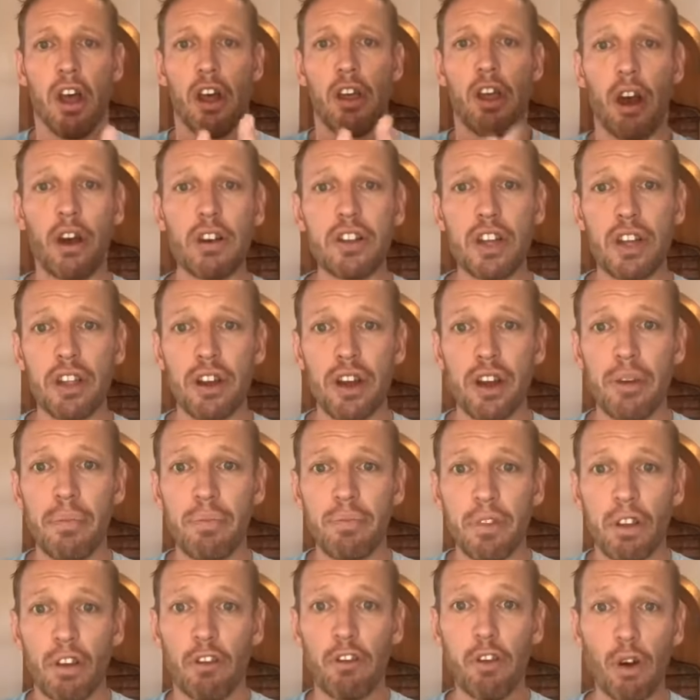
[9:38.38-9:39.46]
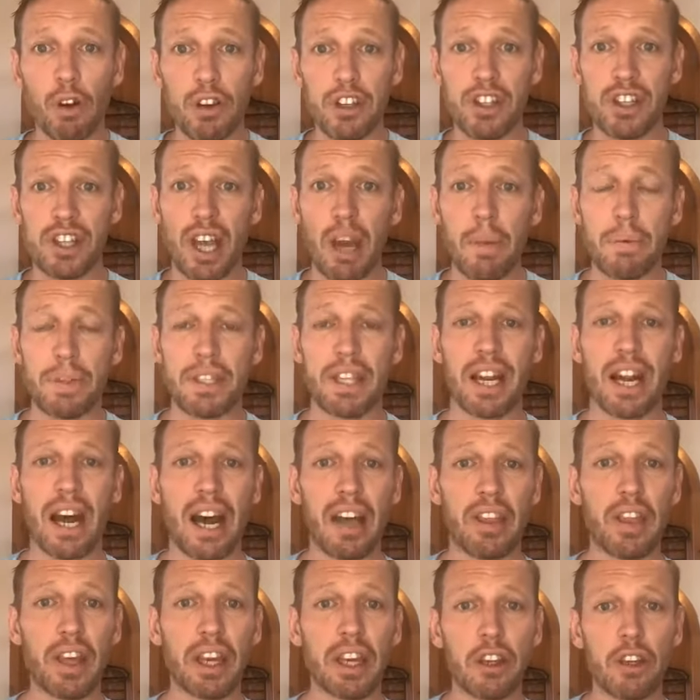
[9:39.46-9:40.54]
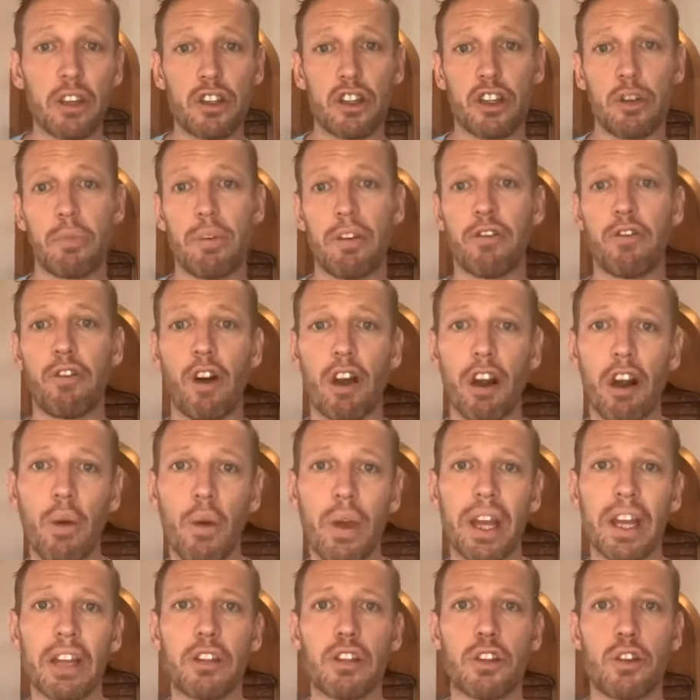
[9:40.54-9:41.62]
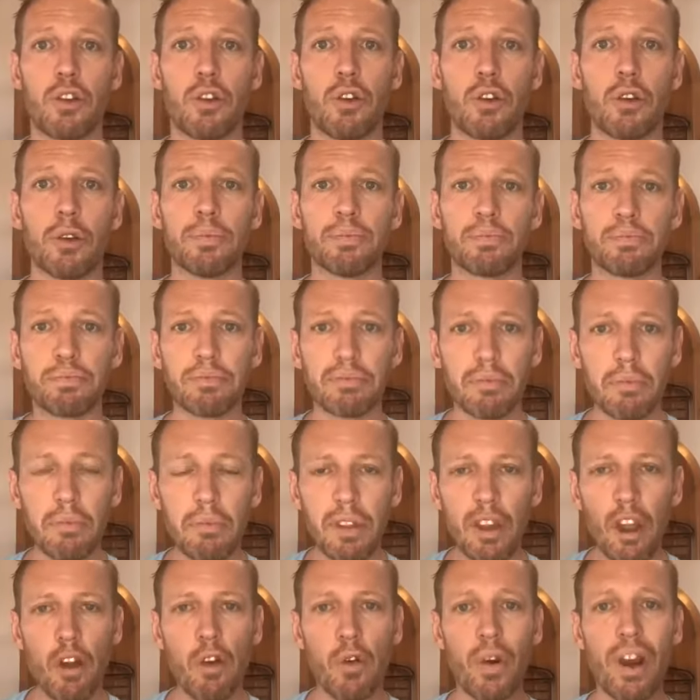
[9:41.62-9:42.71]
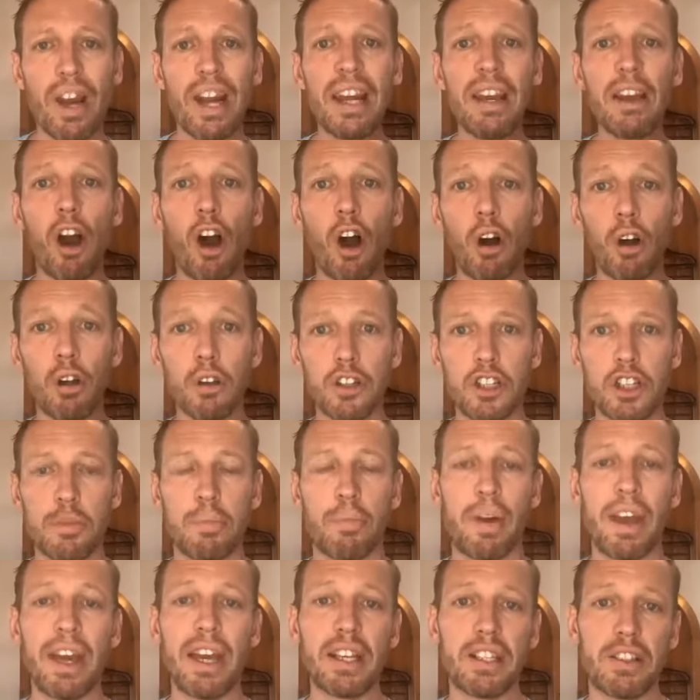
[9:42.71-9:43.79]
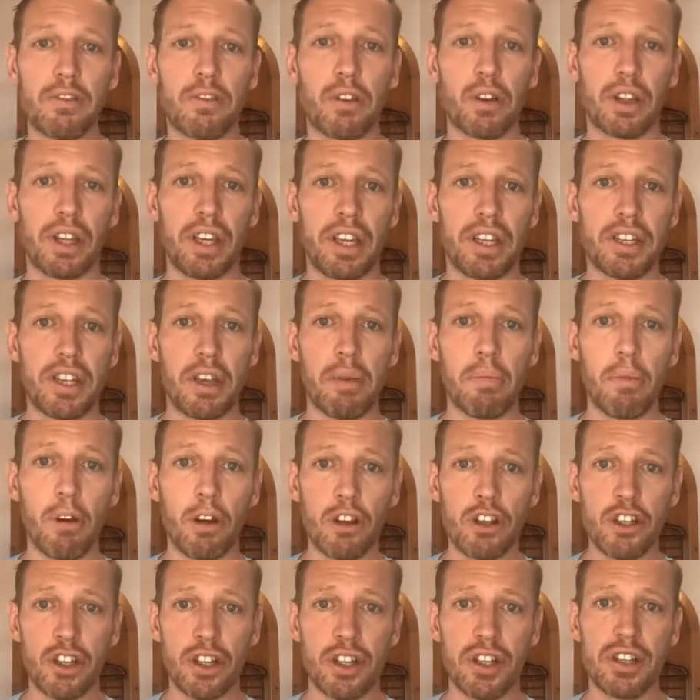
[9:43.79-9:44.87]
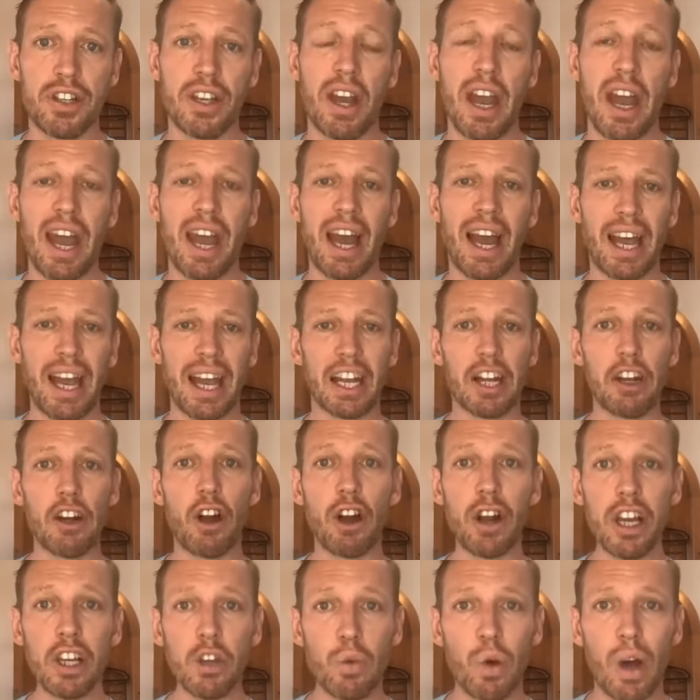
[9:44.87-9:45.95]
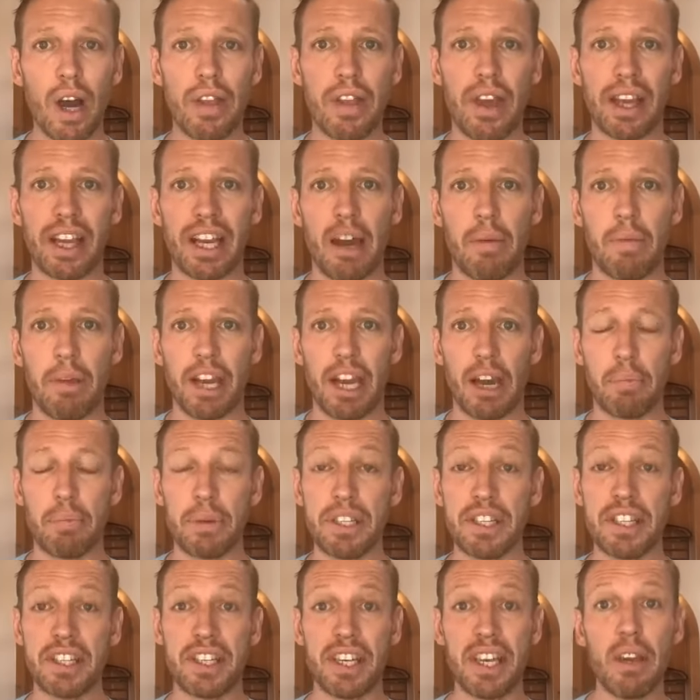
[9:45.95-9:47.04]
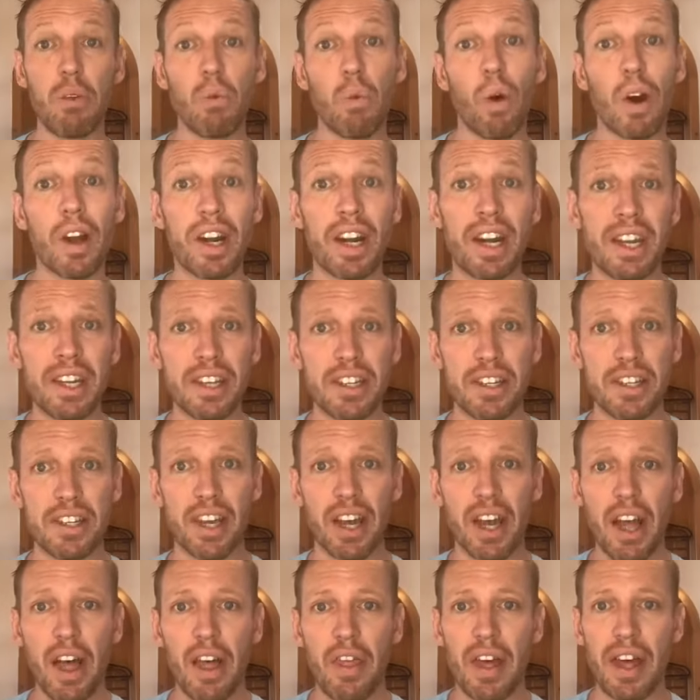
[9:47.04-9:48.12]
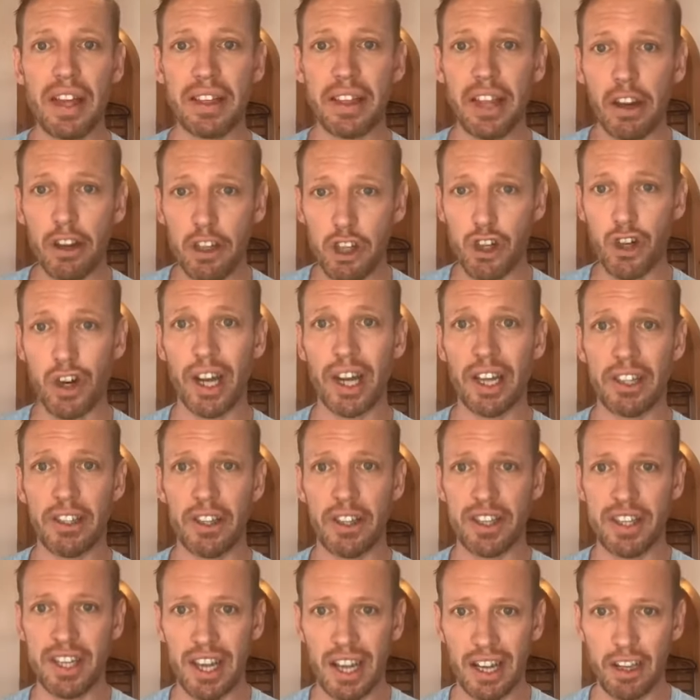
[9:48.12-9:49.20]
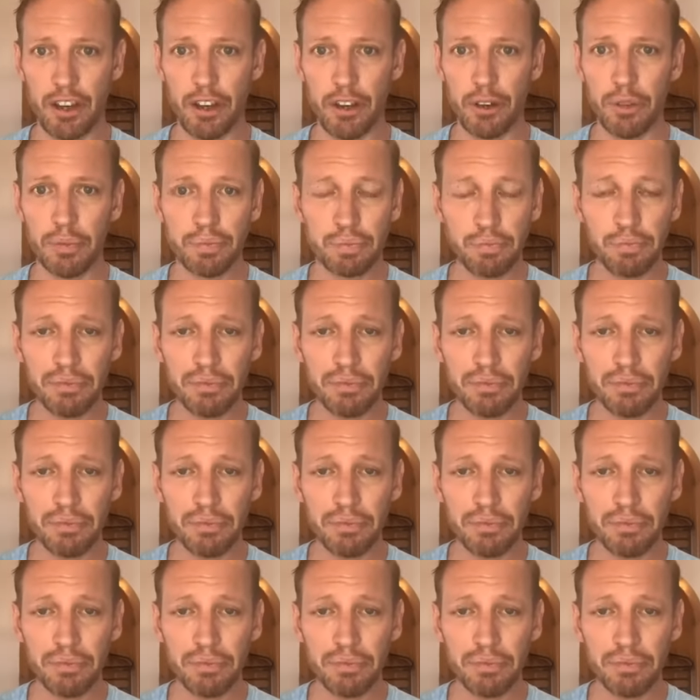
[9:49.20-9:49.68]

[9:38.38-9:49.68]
those are the four steps that I think you should be following to really hold space for these emotions, acknowledge why they're coming up, see what it is that they're trying to tell you,